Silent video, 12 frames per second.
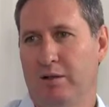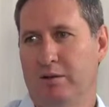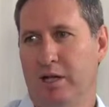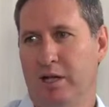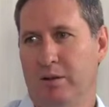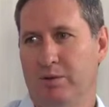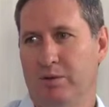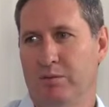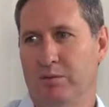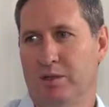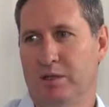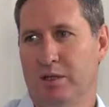Jacob
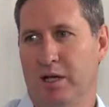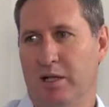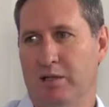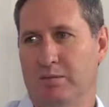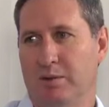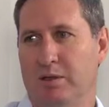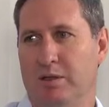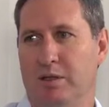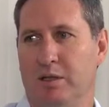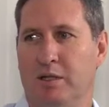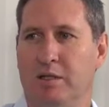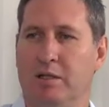Zuma's announcement
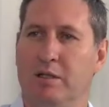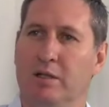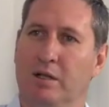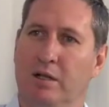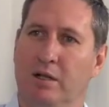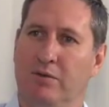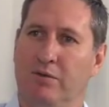in uh,